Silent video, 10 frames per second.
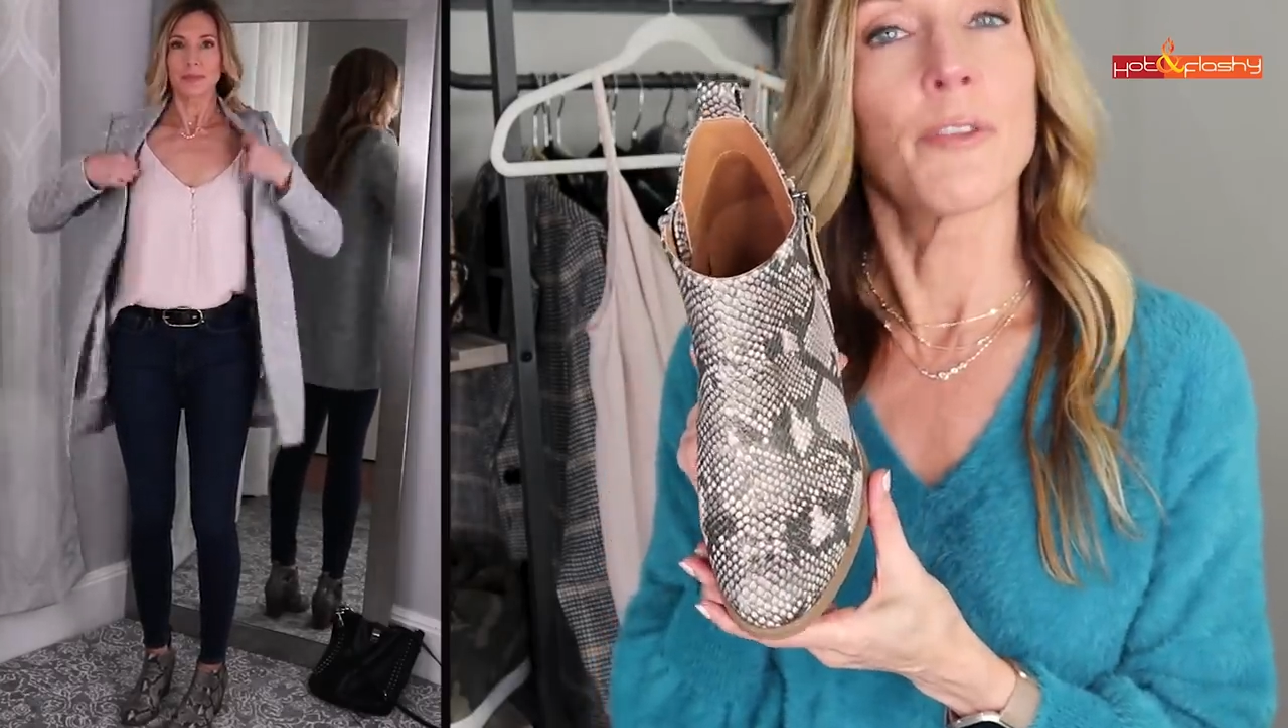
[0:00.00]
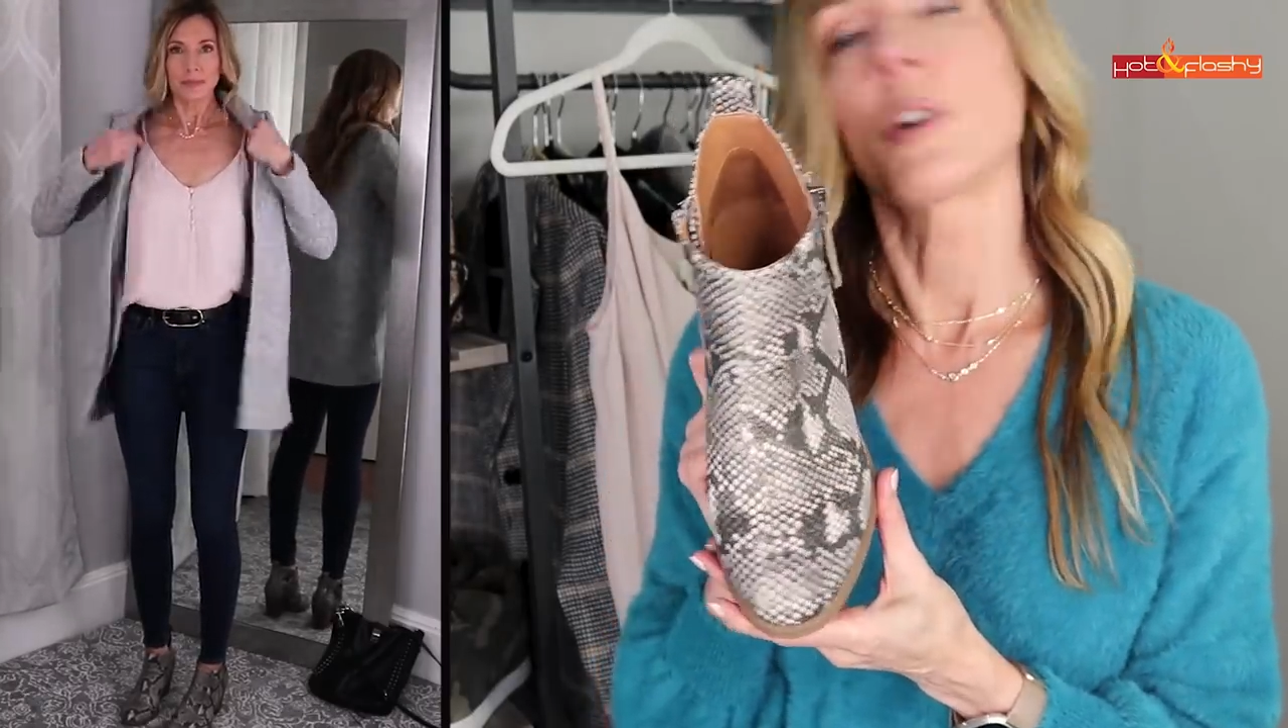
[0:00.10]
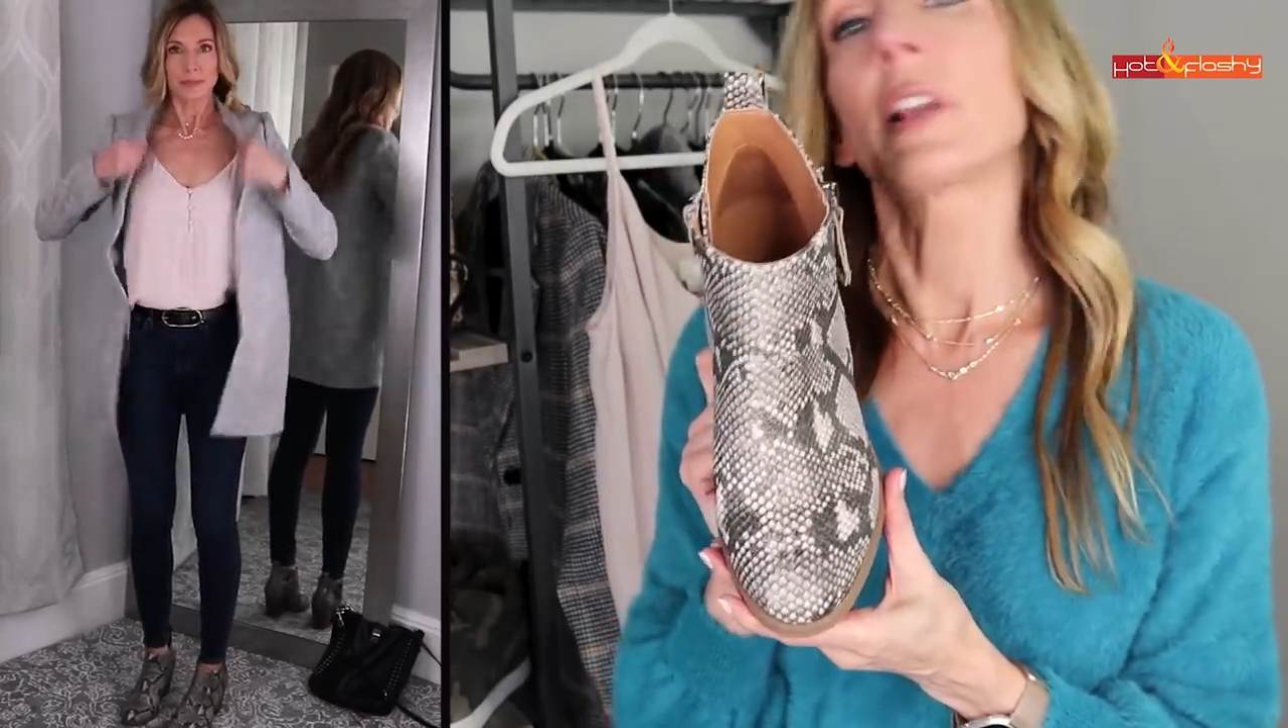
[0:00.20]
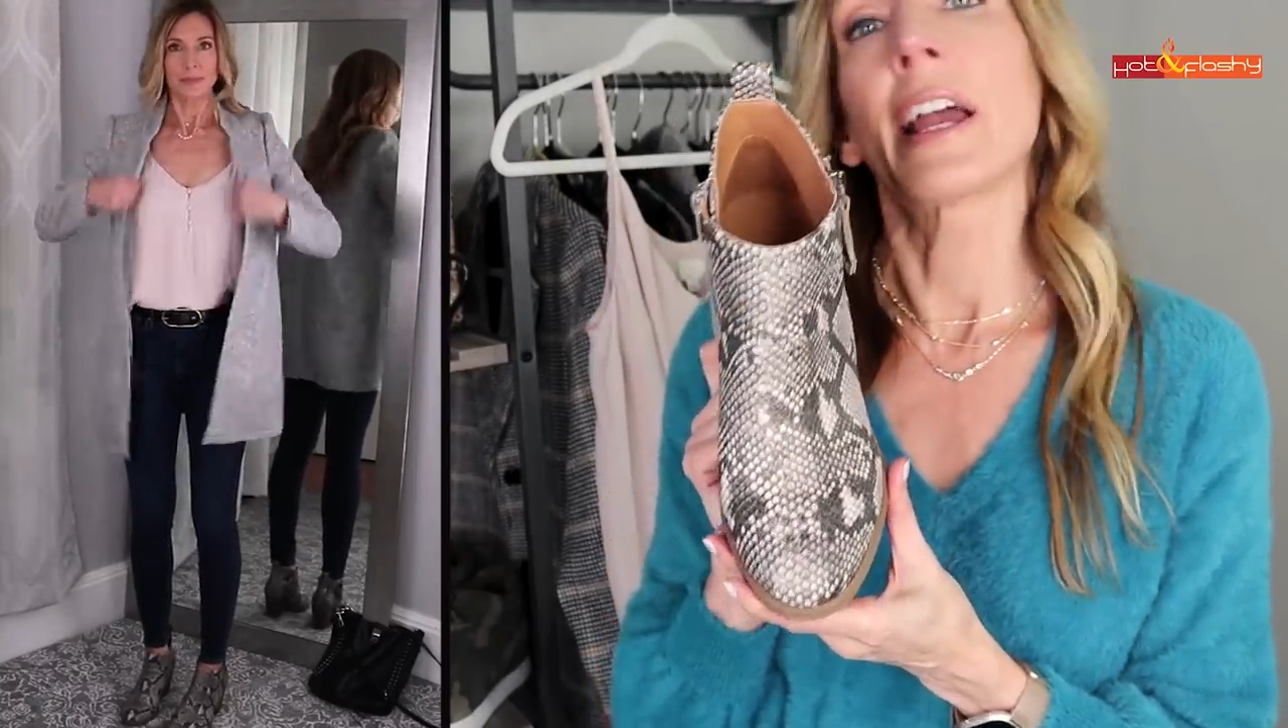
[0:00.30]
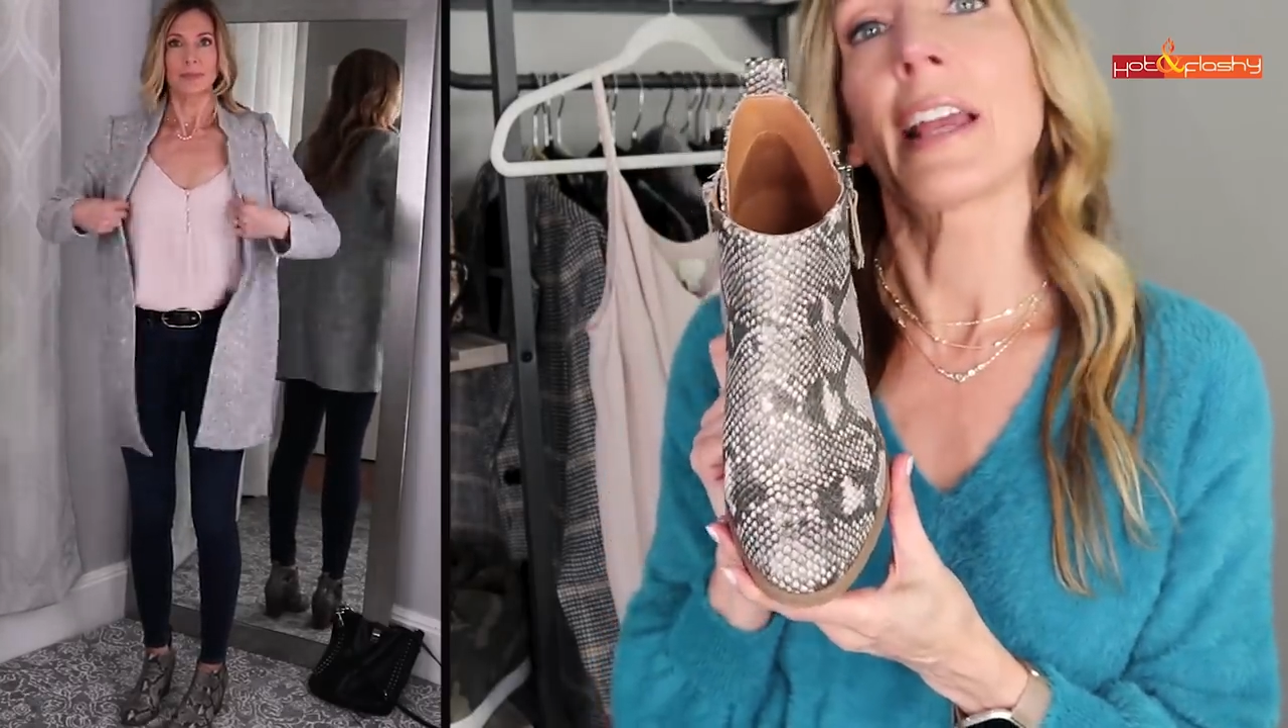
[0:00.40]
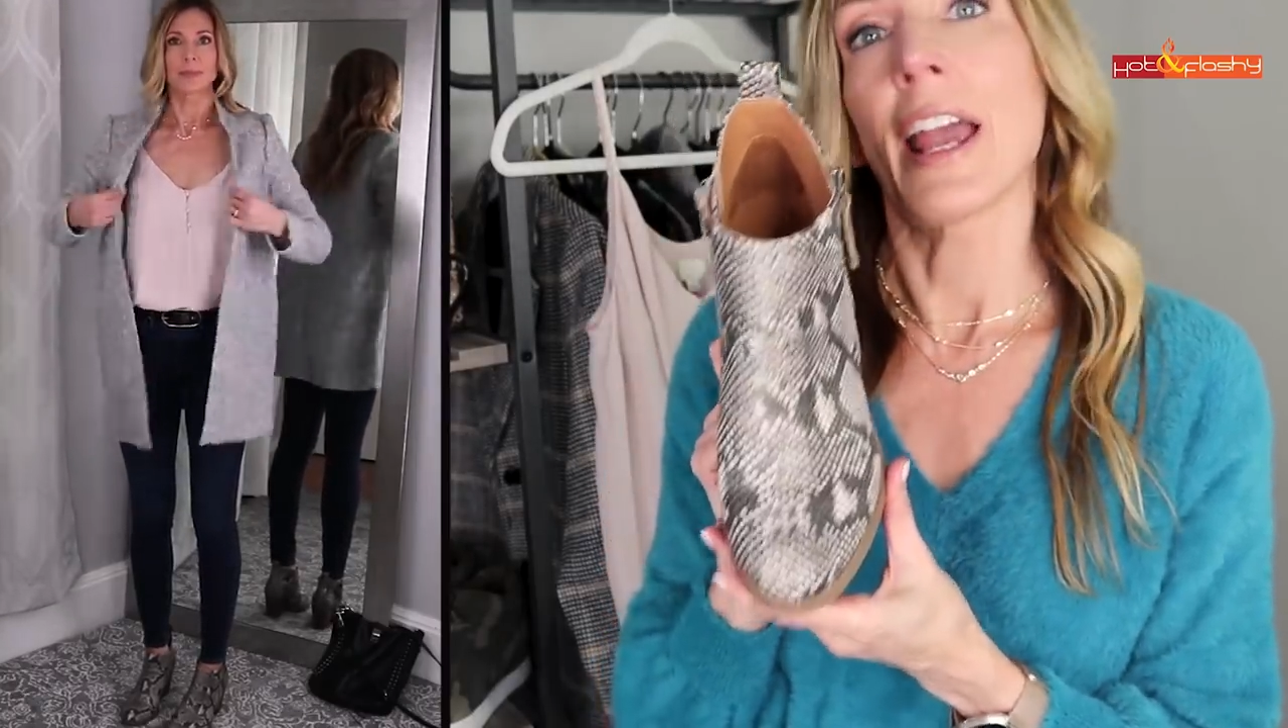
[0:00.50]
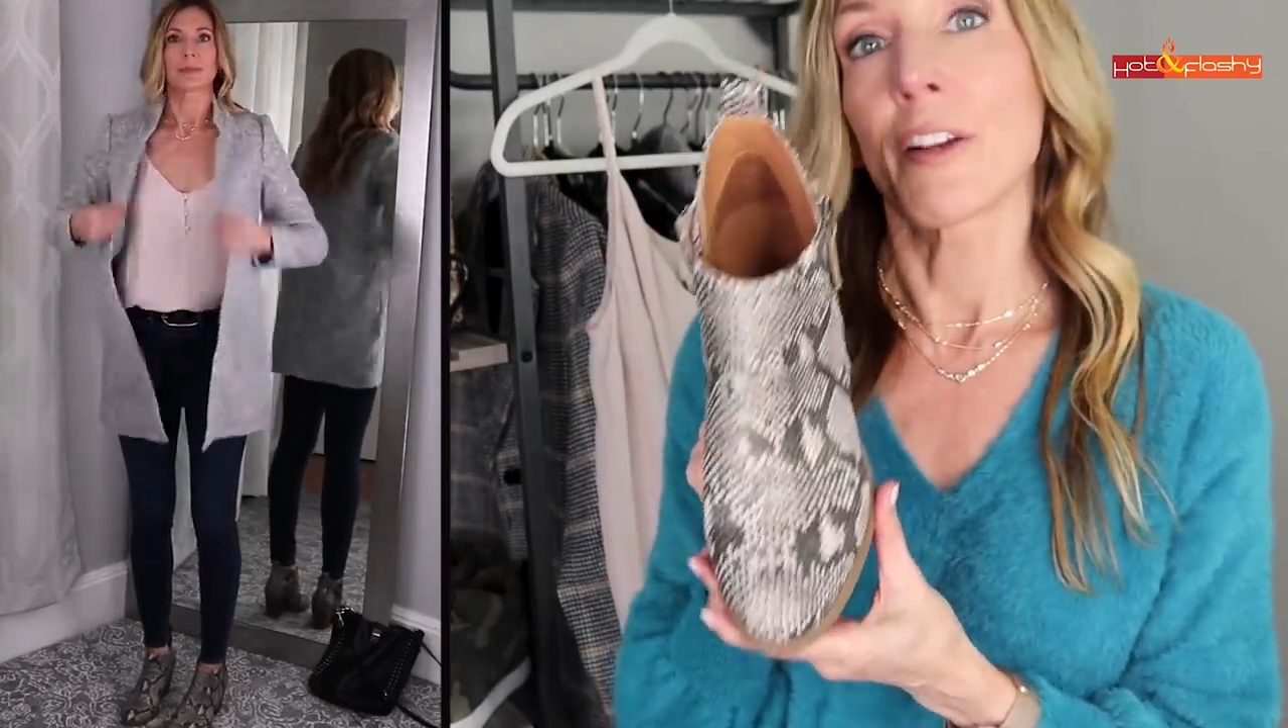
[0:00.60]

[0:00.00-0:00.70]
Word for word: for like